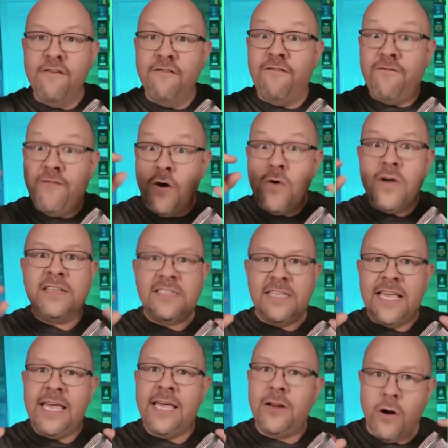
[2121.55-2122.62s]
focus
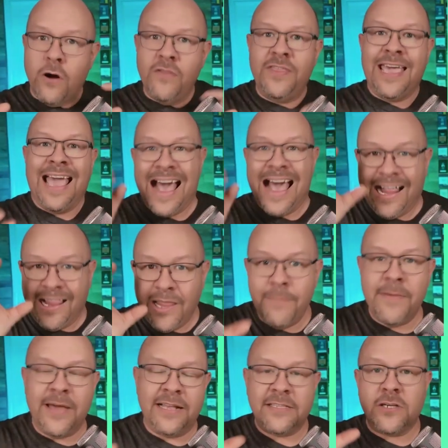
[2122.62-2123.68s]
in on the
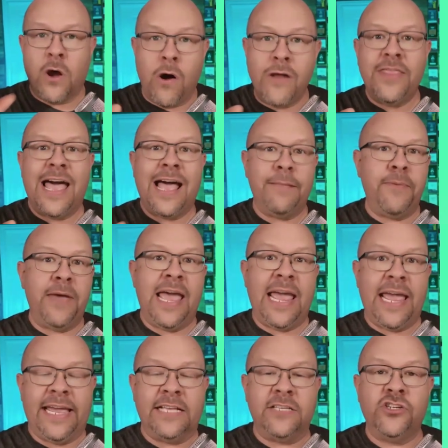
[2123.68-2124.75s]
elements on that
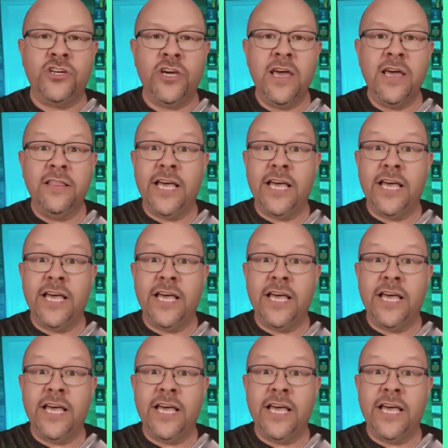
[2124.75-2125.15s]
page